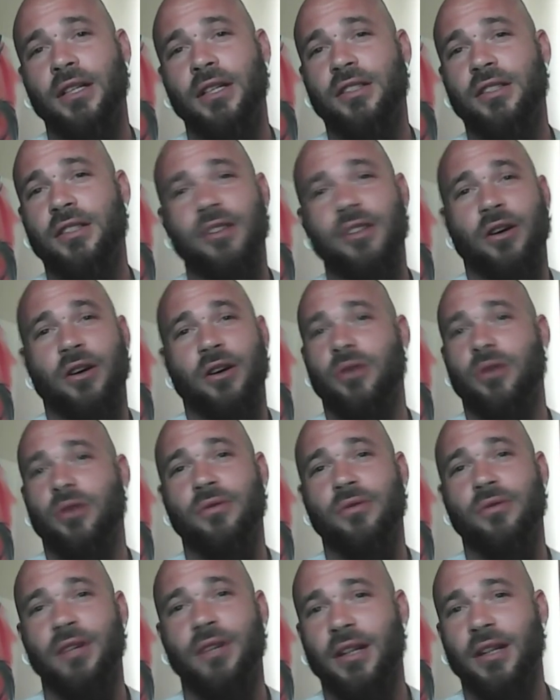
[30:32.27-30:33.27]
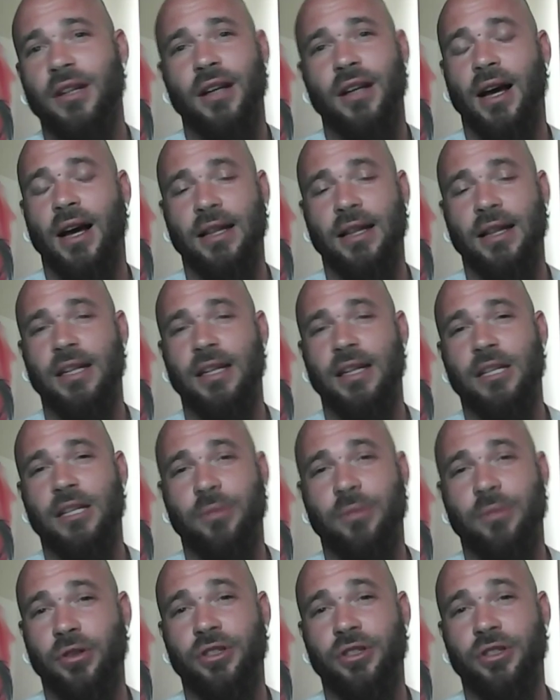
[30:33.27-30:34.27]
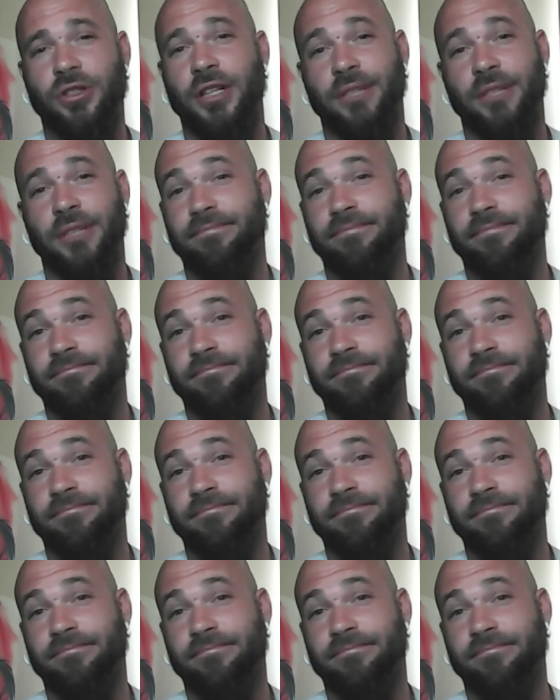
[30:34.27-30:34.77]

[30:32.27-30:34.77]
So I think it's bullshit.